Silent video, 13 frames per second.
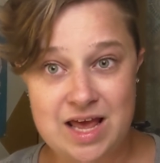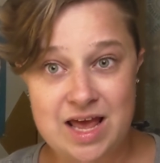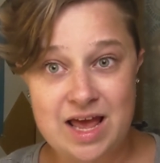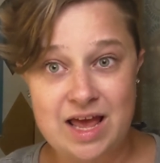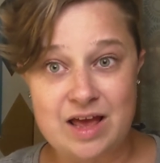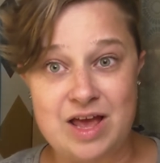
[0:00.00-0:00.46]

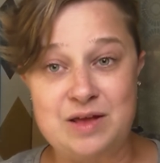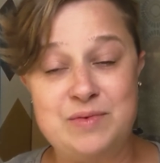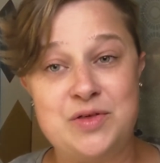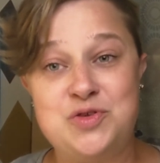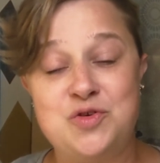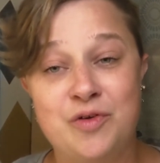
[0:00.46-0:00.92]
And
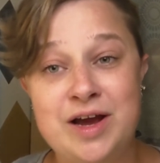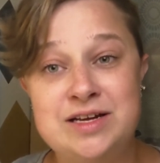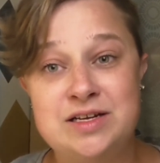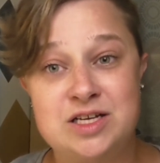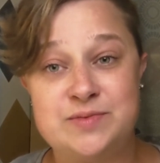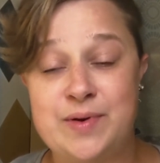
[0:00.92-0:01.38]
Matthew Frey
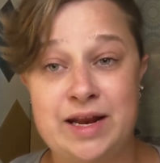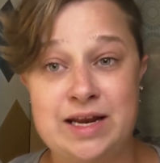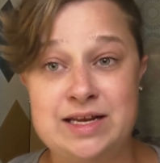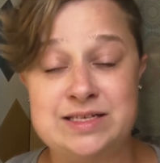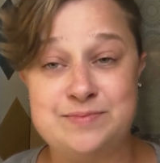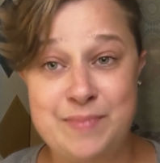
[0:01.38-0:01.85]
talks about in
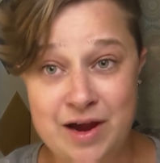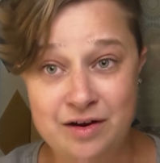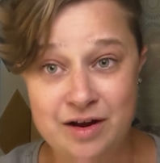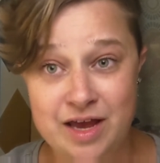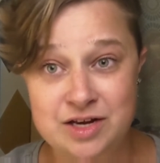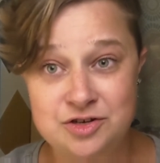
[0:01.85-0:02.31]
his
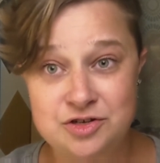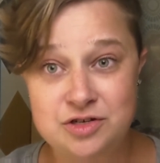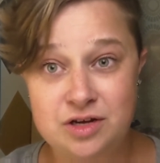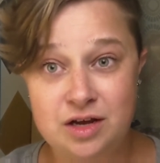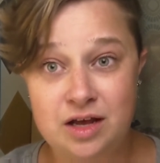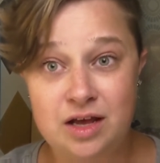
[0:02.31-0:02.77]
marriage
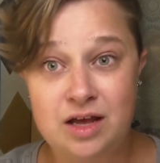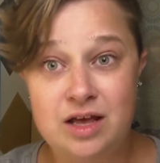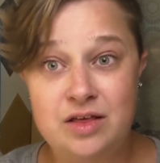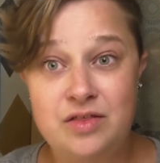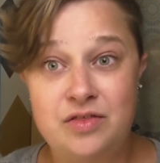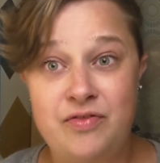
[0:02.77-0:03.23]

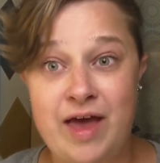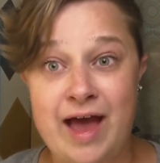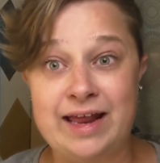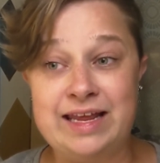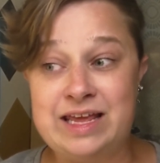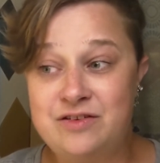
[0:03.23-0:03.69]
that
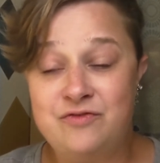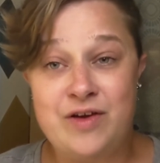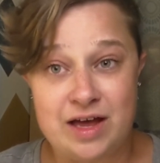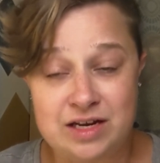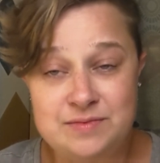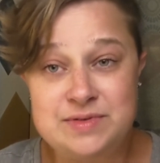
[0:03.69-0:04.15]
he
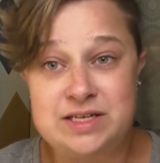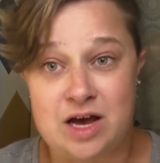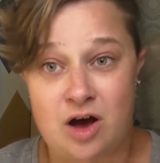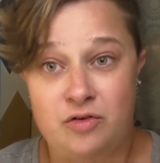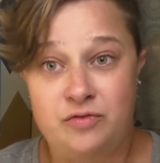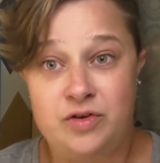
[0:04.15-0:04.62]

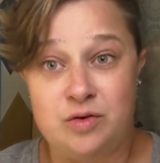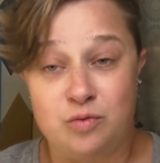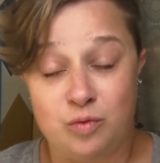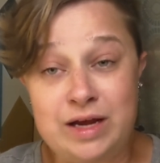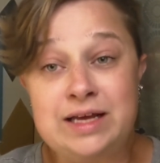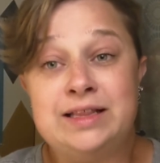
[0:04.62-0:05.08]

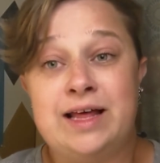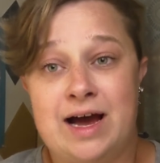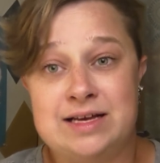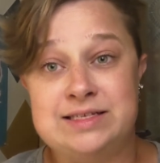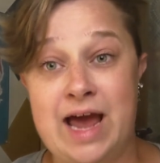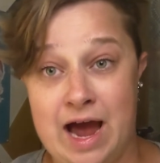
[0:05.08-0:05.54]

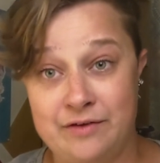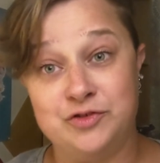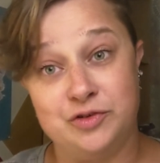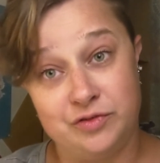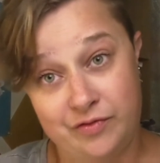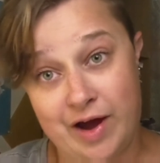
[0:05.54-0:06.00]
realized after
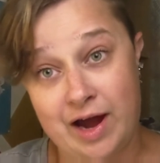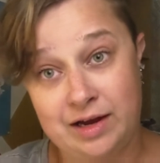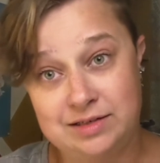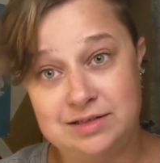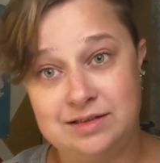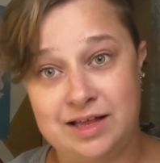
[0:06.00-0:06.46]
the fact
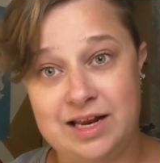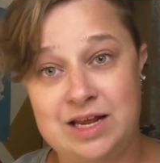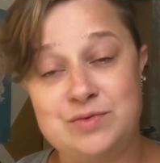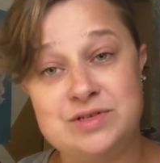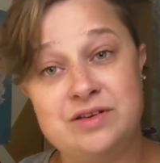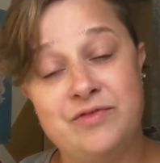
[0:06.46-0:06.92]
that he was
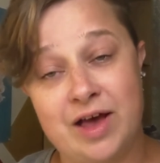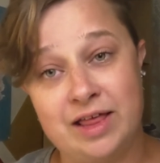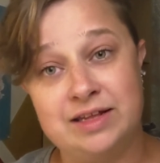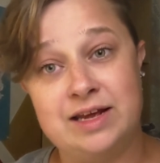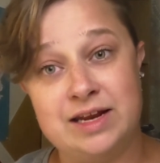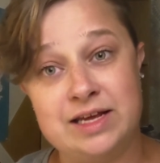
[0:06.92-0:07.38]

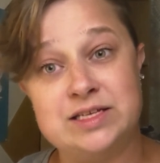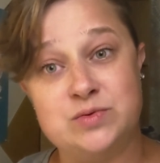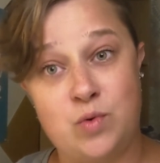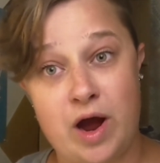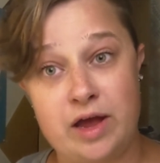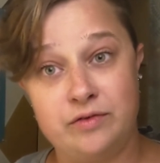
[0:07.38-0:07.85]
invalidating his
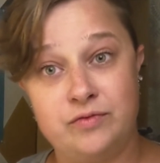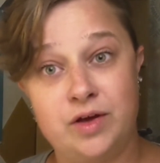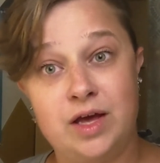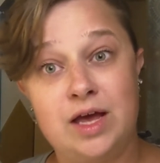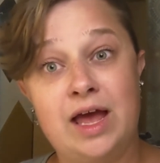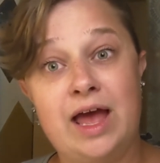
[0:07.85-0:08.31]
wife.
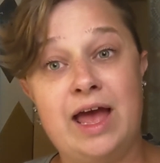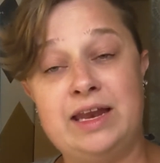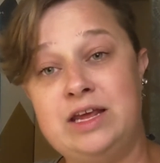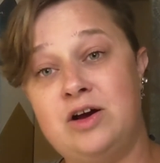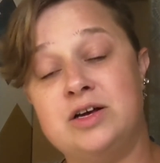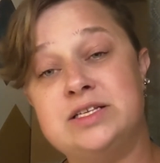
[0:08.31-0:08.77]
And he
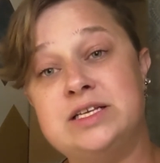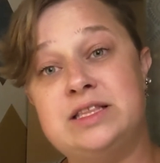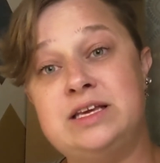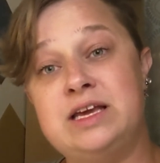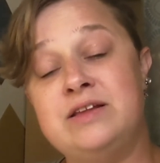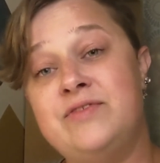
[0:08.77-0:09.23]
calls it the
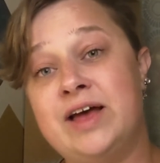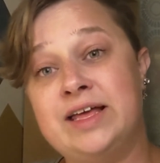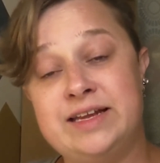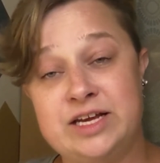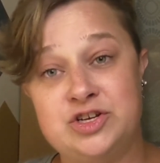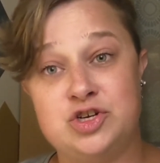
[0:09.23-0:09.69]

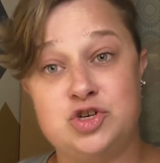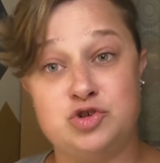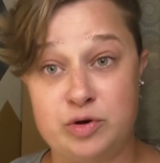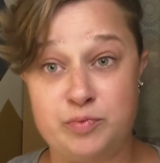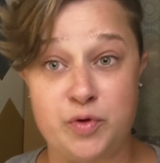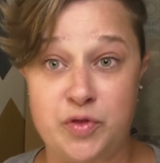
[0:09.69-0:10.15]
invalidation
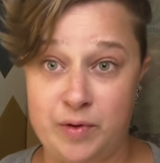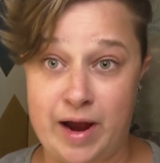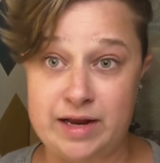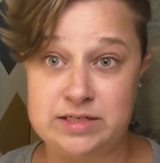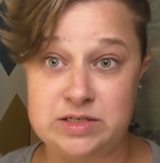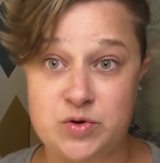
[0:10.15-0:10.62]
triple threat.
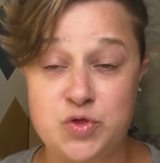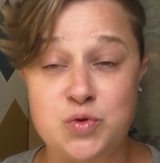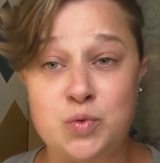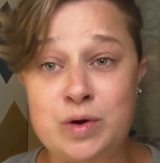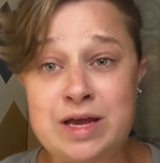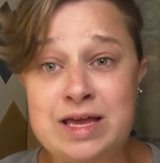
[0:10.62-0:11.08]
So
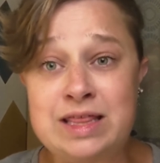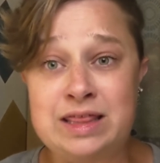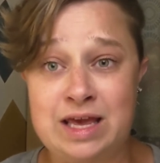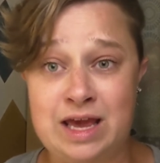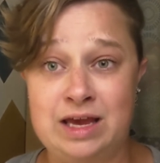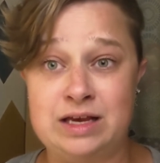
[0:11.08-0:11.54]
3
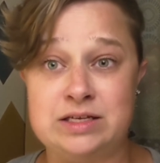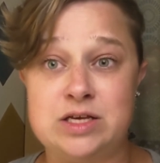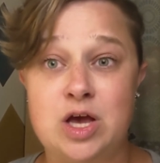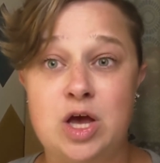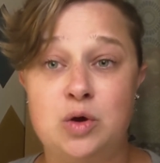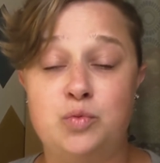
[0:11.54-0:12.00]
things
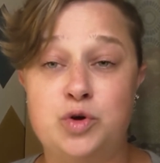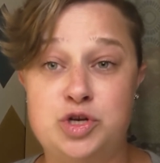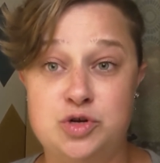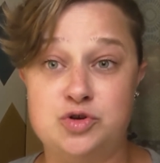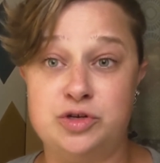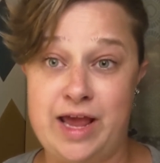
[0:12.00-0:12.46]
would
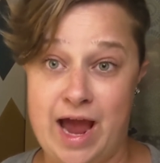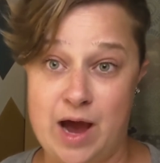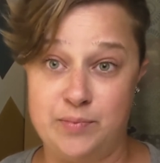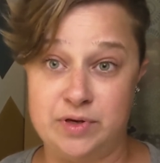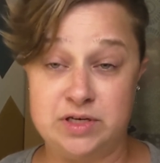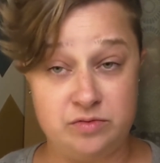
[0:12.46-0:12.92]
usually
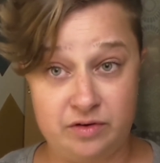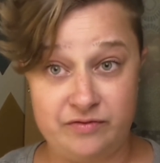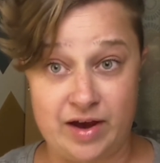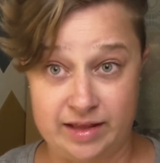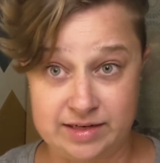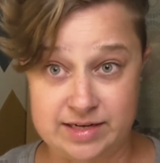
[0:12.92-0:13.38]
happen to
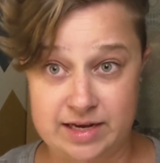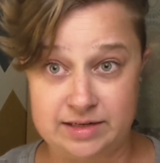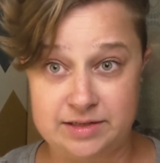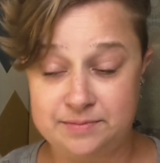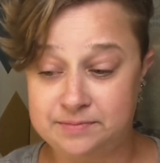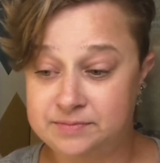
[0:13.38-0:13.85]
invalidate.
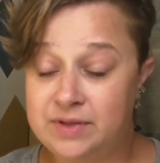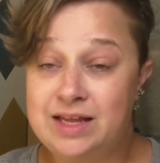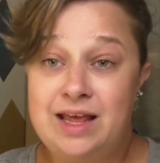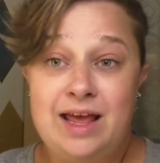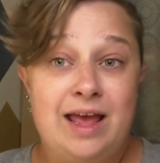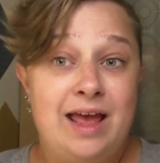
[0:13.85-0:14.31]

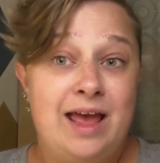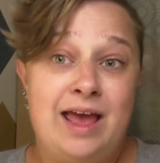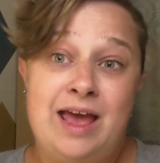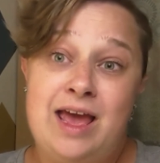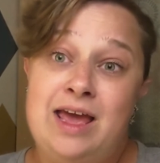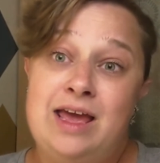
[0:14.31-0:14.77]

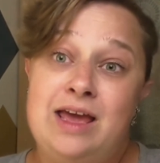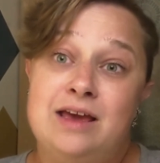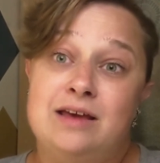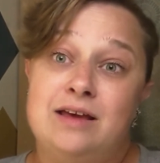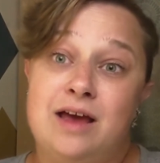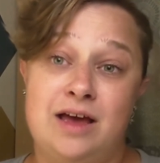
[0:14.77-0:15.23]
"Hey,
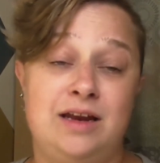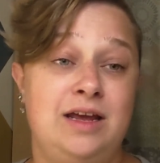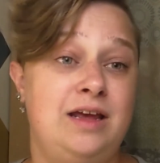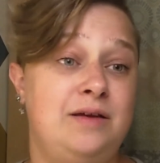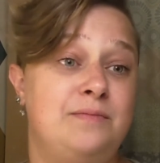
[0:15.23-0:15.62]
honey,